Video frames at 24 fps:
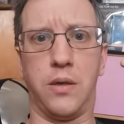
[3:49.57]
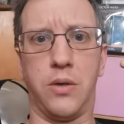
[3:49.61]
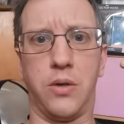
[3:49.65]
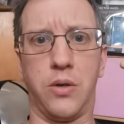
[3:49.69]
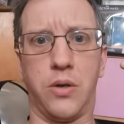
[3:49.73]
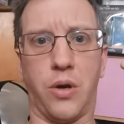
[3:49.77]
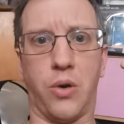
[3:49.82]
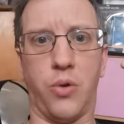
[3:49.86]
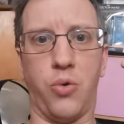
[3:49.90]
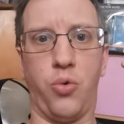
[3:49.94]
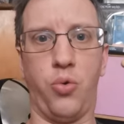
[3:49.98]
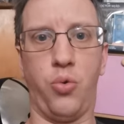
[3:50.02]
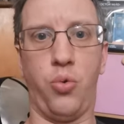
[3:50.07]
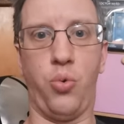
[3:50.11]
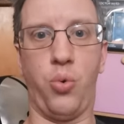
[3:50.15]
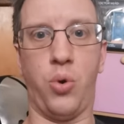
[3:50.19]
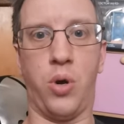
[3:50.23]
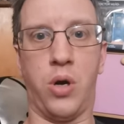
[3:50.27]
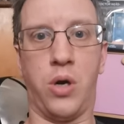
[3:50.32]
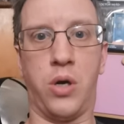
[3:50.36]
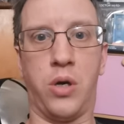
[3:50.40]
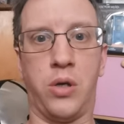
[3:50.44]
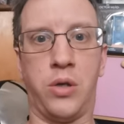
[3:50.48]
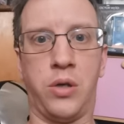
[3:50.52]
no
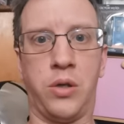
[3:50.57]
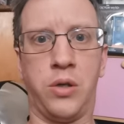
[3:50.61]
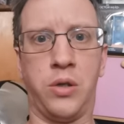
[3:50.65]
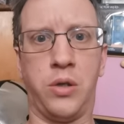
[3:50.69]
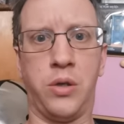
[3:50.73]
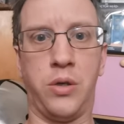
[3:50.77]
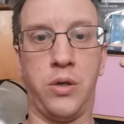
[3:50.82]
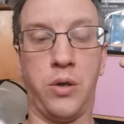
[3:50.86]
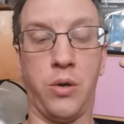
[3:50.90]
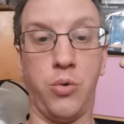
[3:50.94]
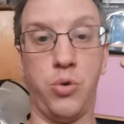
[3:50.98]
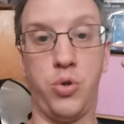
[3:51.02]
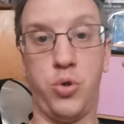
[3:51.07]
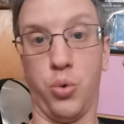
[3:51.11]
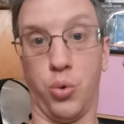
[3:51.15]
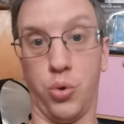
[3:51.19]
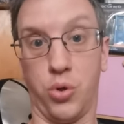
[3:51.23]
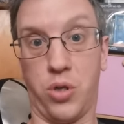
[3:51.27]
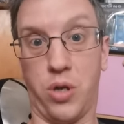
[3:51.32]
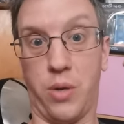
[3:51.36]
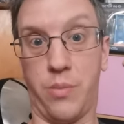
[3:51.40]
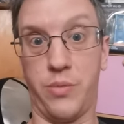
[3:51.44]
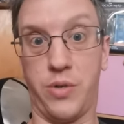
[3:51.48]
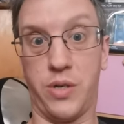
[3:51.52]

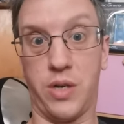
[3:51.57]
short-term